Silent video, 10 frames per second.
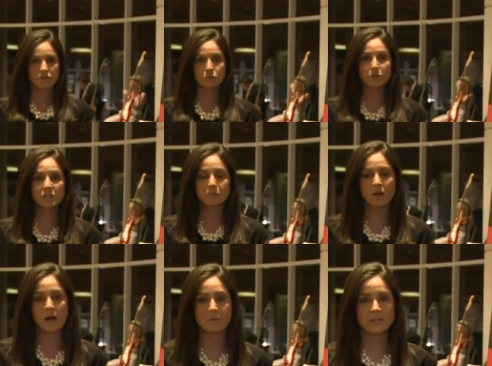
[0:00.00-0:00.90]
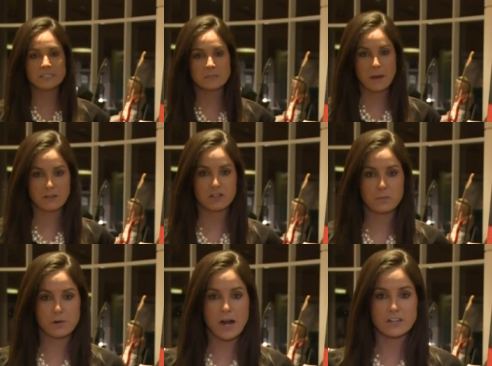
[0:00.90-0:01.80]
of Real Property Special
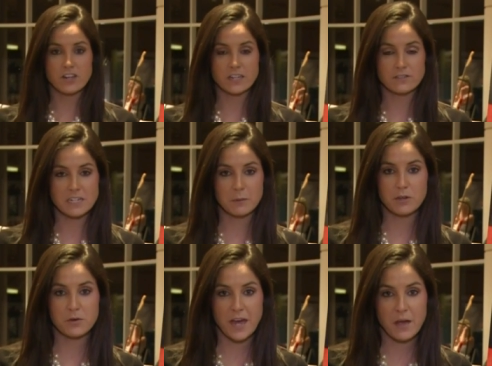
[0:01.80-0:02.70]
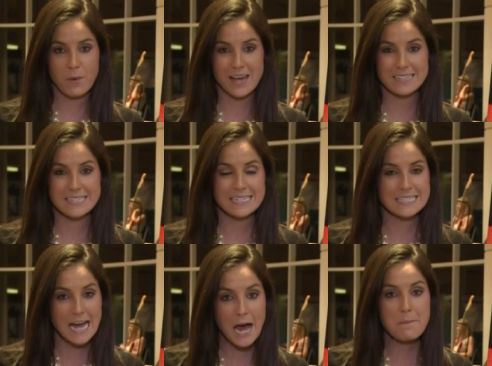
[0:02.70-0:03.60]
Projects for WKYT,
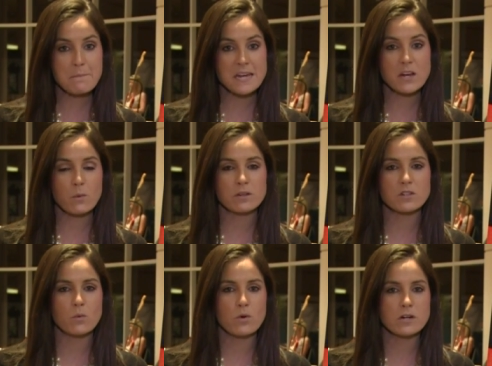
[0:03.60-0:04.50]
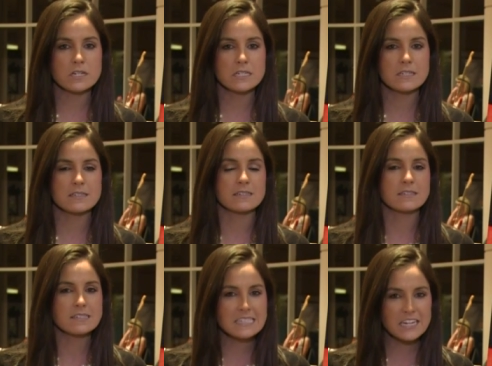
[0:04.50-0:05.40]
Tom Bennett was awarded the
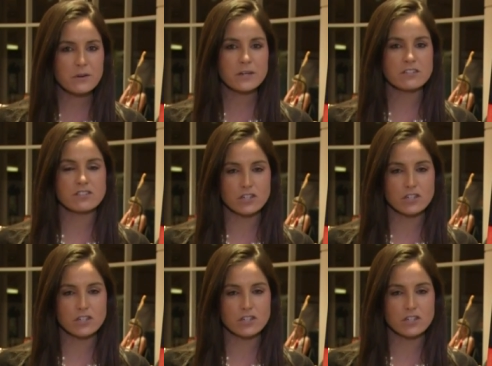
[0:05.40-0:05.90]
Distinguished